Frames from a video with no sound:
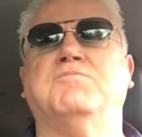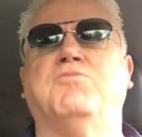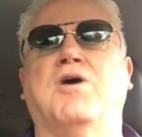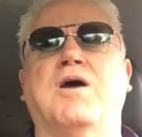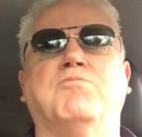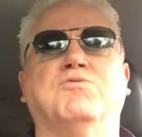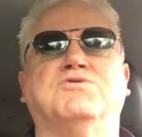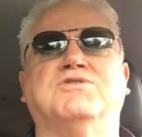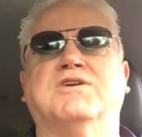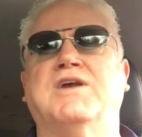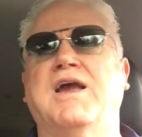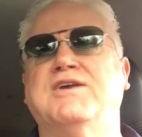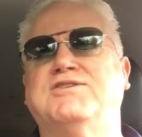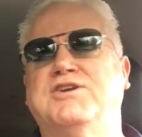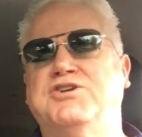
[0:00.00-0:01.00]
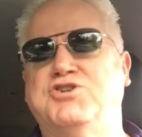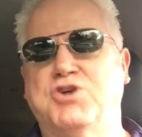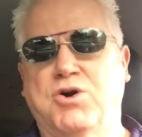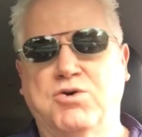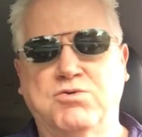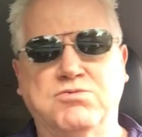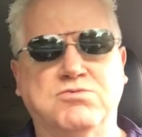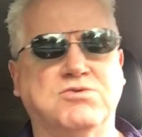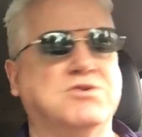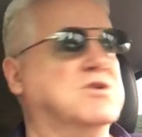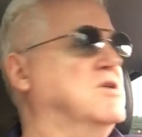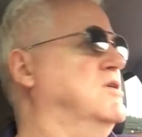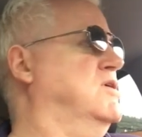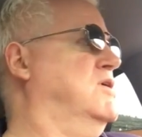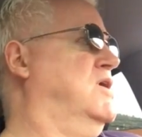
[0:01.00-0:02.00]
bomber is the Casey Jones,
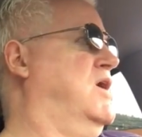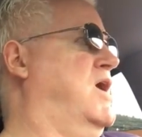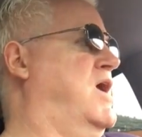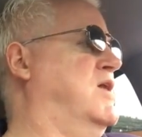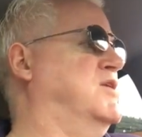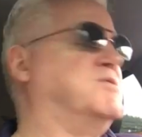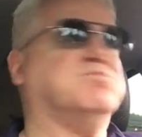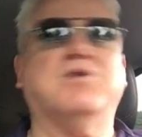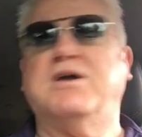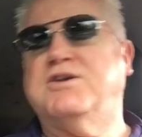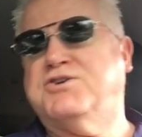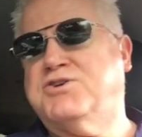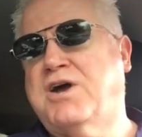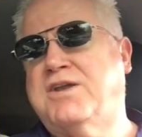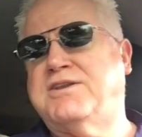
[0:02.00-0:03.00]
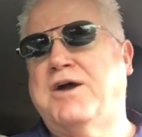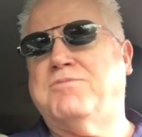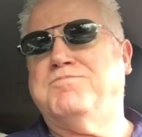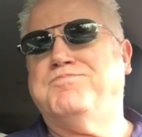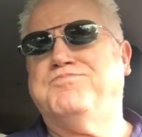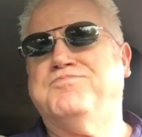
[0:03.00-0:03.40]
and his plane is shot down.